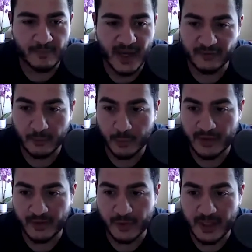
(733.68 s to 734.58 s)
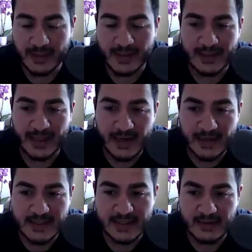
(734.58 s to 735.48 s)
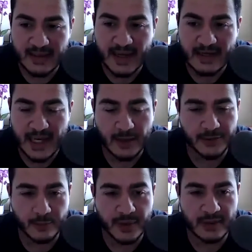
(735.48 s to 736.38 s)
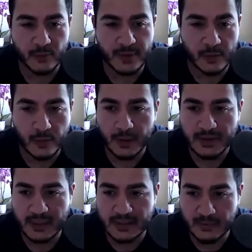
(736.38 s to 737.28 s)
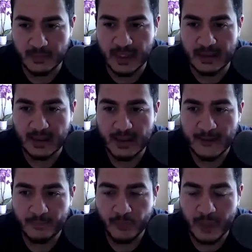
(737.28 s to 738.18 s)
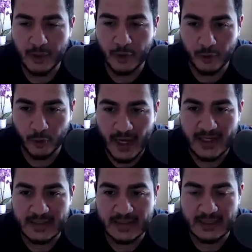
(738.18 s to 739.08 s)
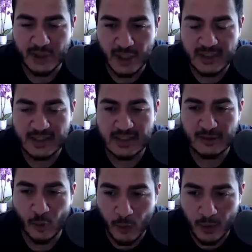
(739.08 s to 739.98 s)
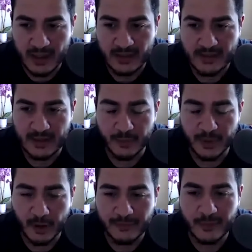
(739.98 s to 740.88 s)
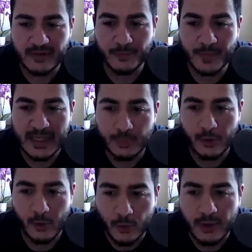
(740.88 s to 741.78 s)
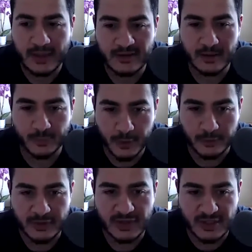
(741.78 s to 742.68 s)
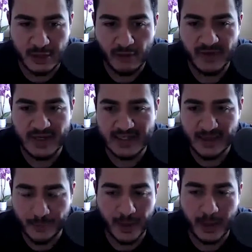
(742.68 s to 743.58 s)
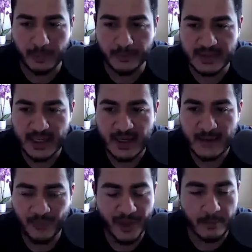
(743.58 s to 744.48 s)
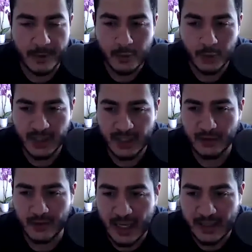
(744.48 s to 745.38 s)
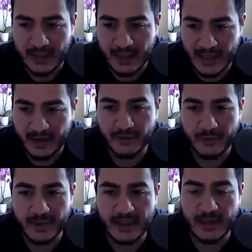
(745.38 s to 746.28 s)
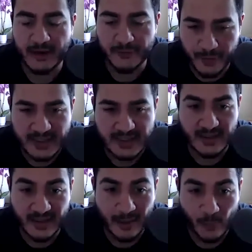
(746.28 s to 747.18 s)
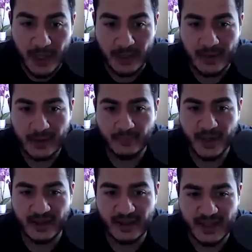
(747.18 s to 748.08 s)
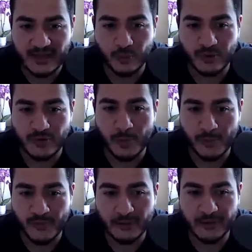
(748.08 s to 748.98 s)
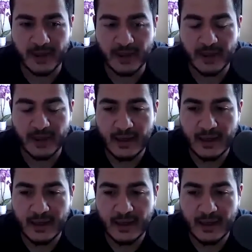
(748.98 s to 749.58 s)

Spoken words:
have to breathe every day. That is how the Green New Deal works. And to me, you're right, it is a justice-oriented, but also it's a people-oriented approach to solving a set of problems that are mutually interlocking and have to be addressed that way. And I think that's what's so profoundly